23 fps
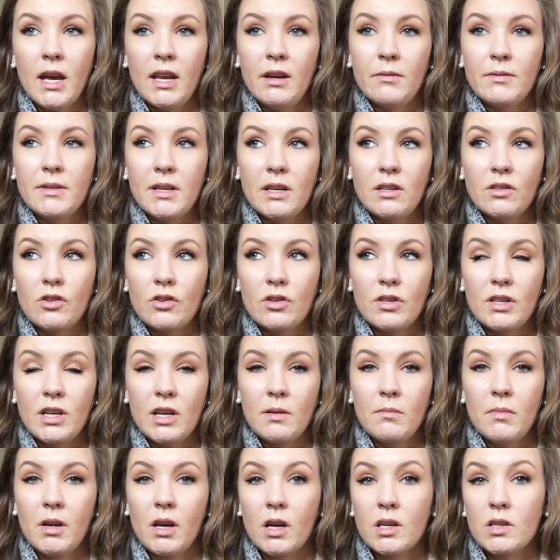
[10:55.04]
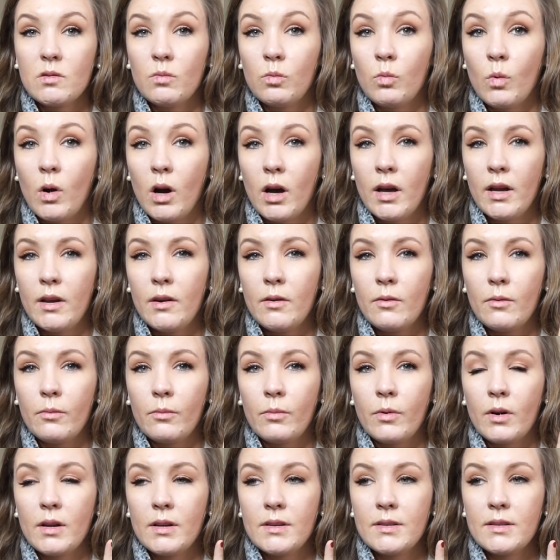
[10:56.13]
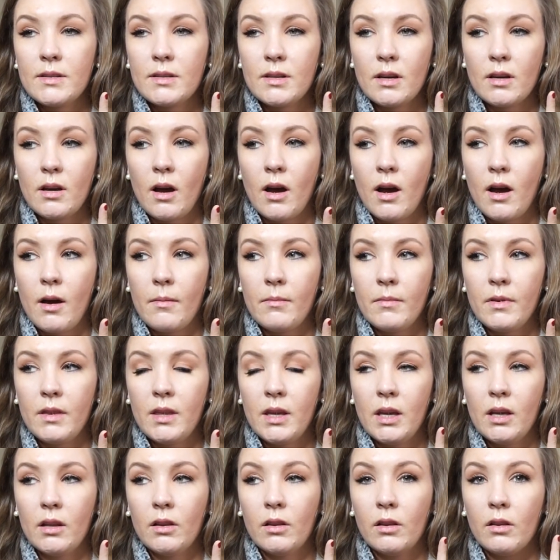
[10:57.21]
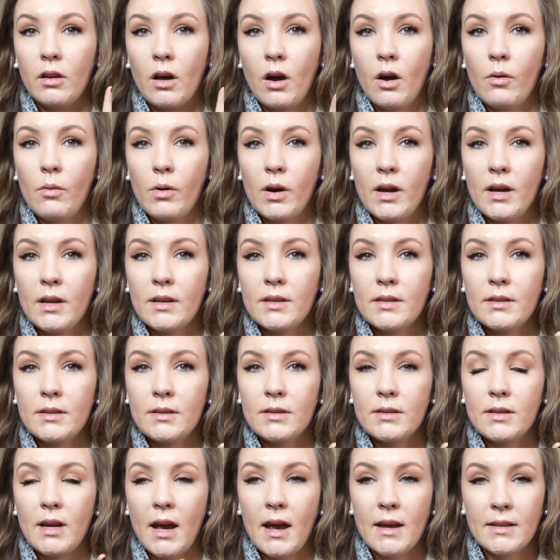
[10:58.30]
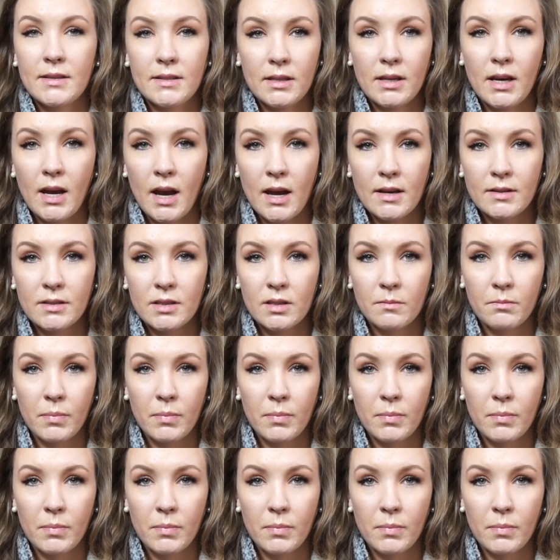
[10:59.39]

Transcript: And it was interesting because one was the lowest SES